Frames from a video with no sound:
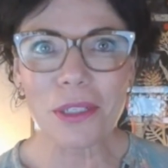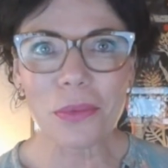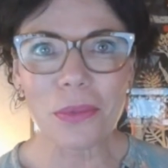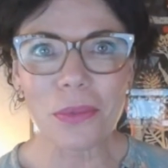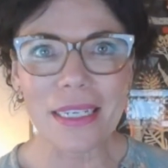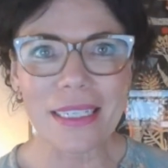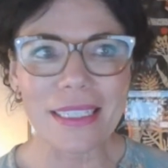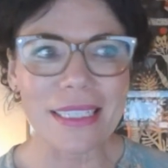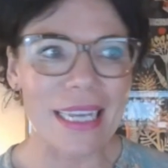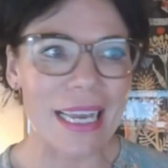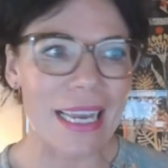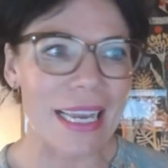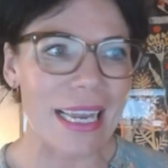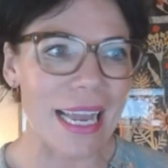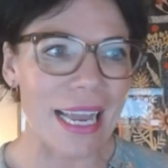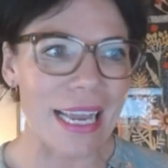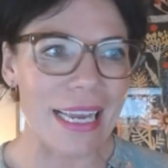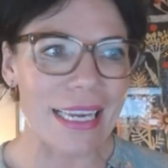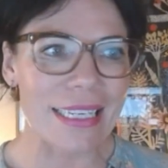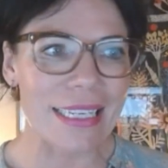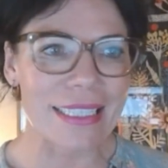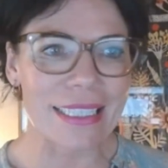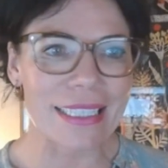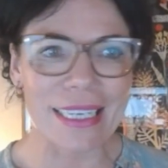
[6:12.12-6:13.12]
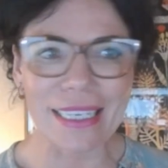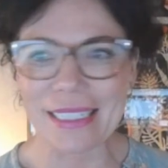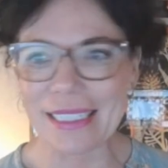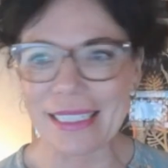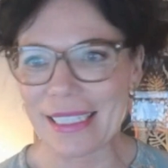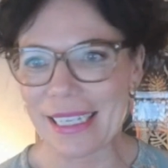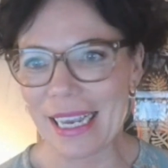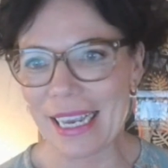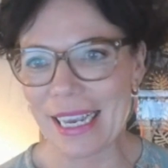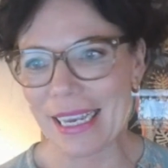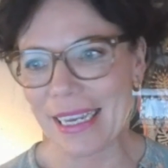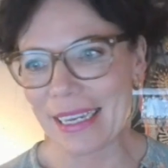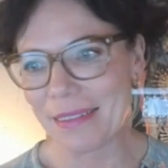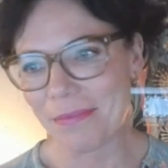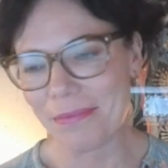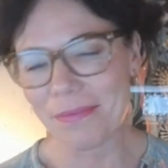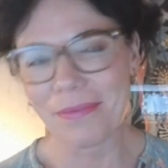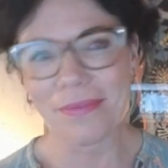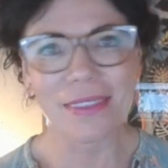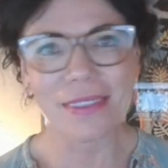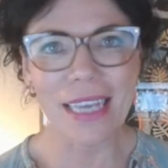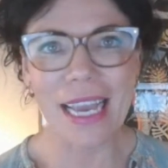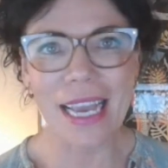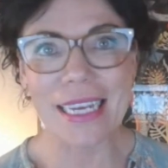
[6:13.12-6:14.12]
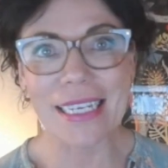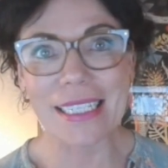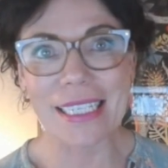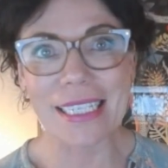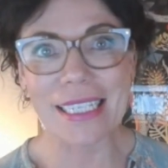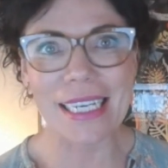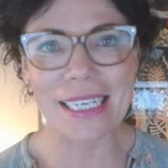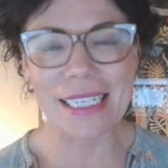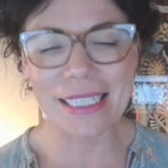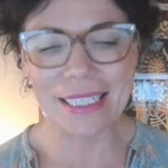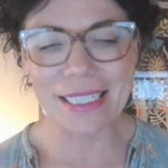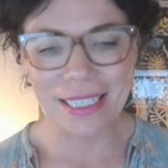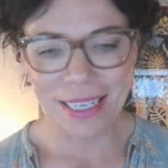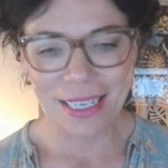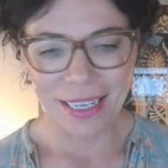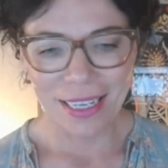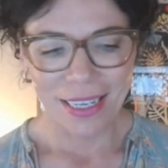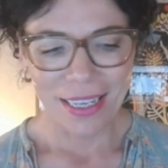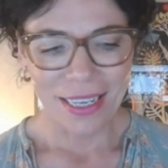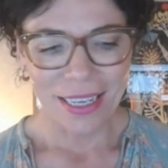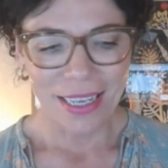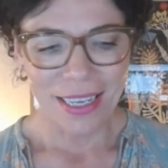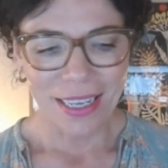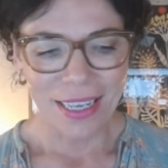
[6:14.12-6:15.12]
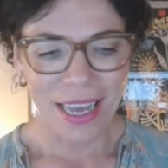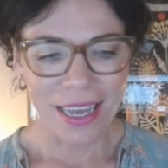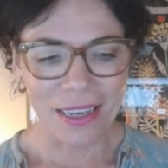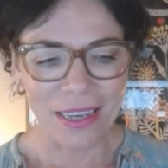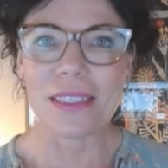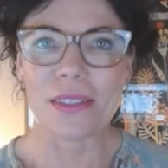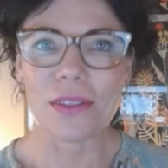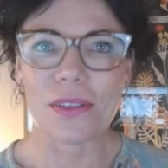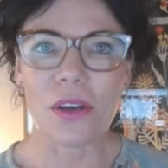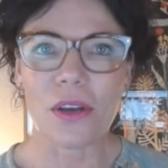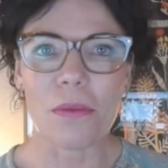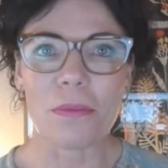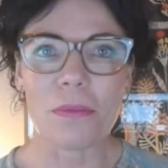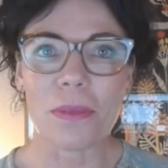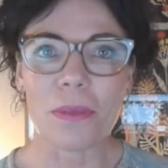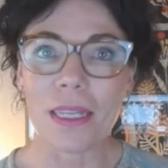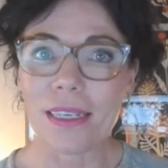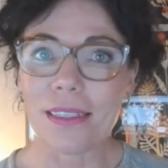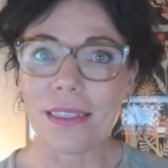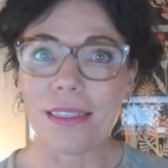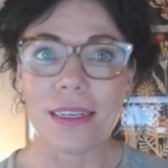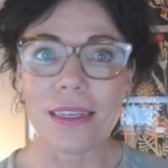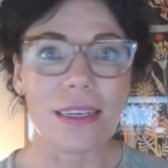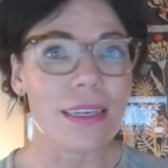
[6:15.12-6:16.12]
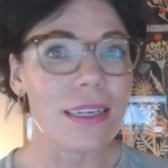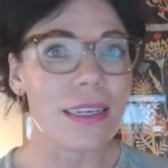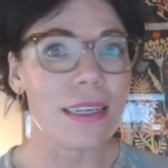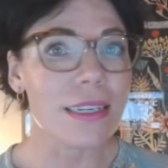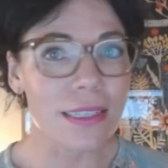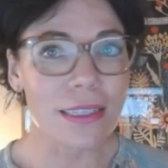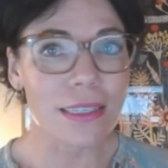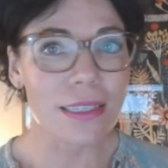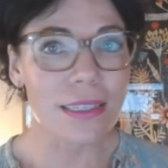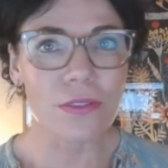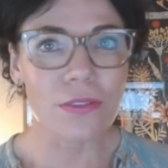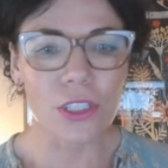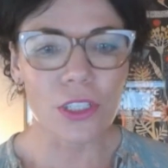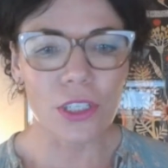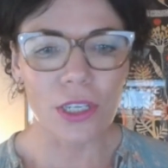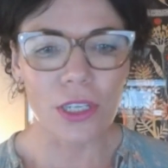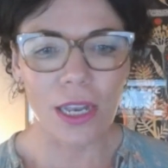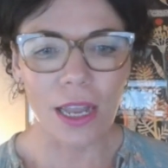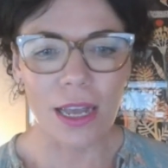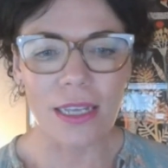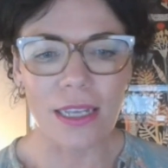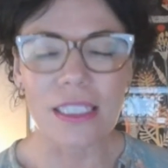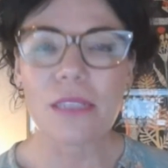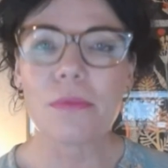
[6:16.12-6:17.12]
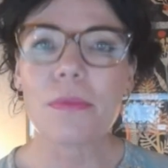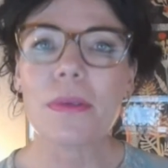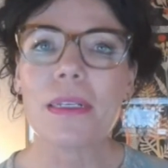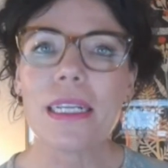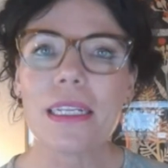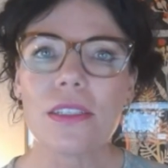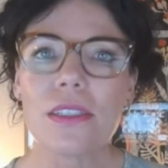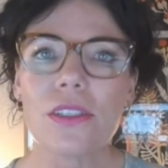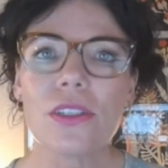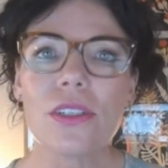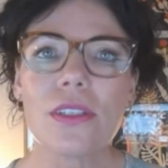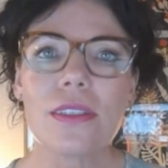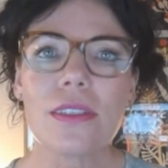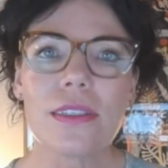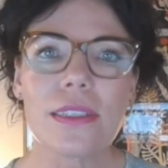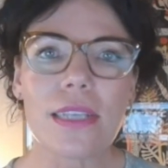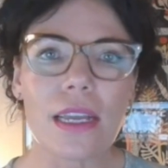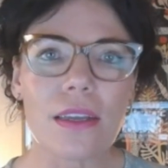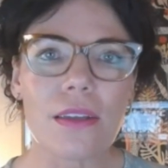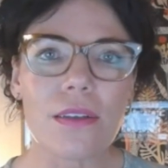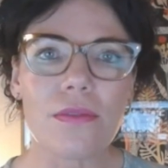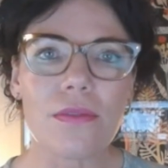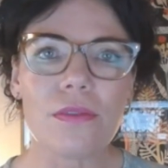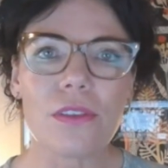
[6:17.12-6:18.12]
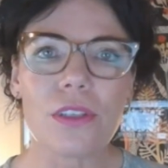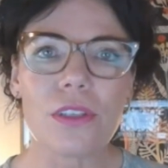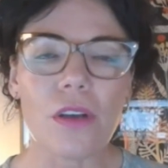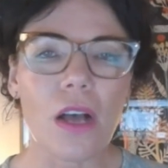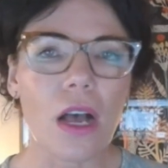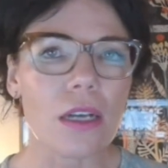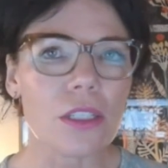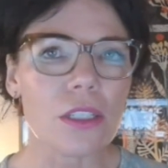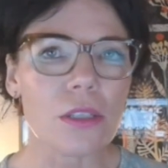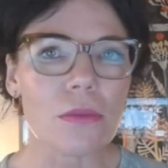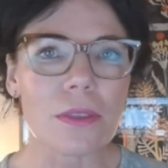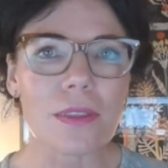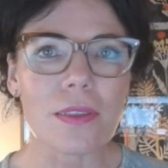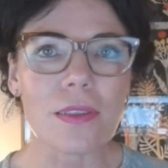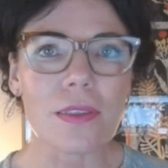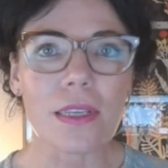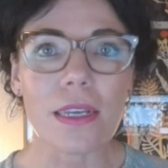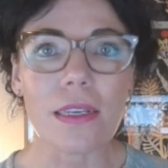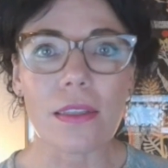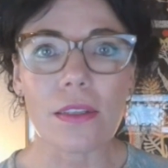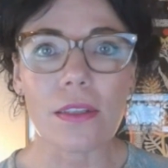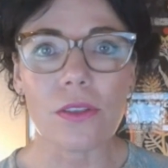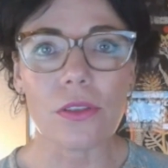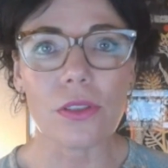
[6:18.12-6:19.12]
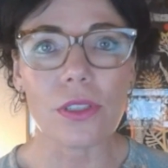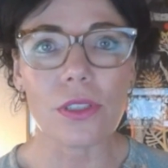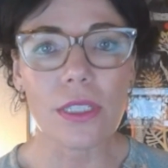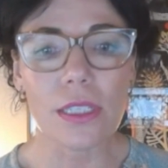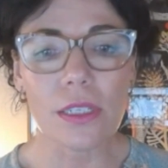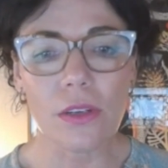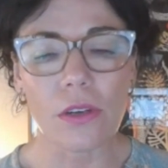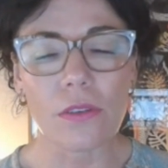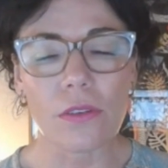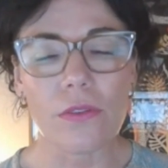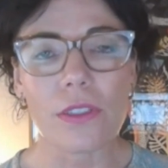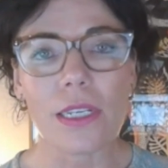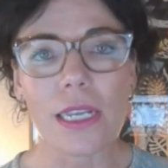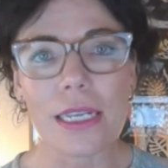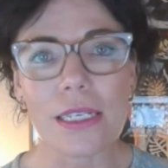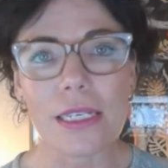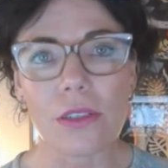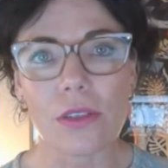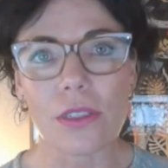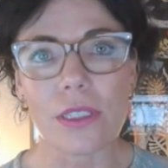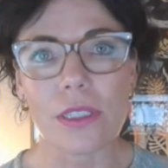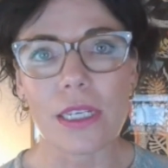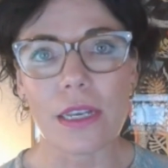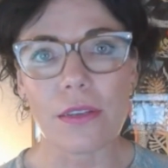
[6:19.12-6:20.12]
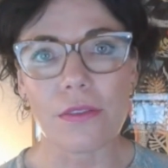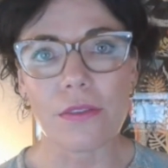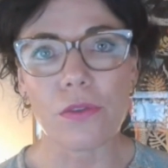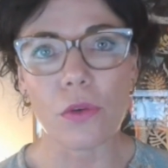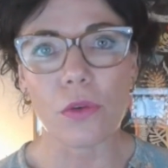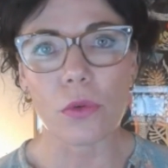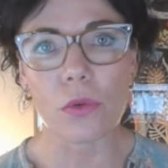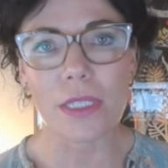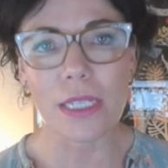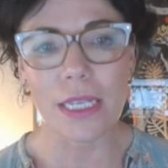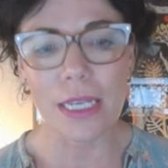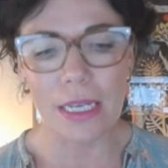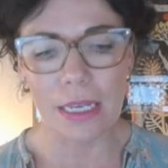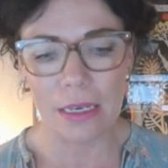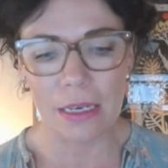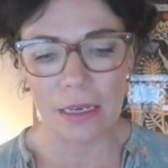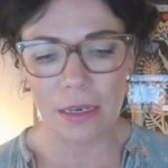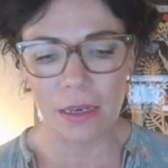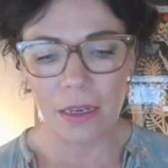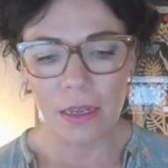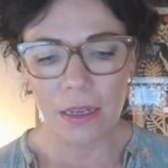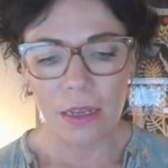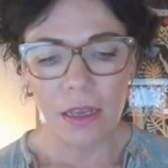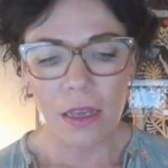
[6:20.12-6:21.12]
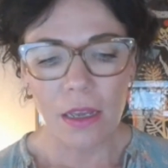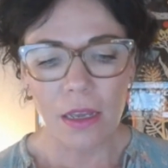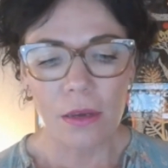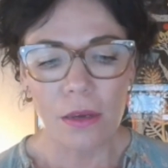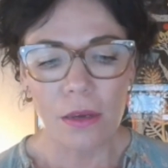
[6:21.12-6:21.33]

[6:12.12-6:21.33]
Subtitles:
anywhere between day 8 and day 18. It is complex and it is individualized, but let's just say, for argument's sake, that you did ovulate on day 14,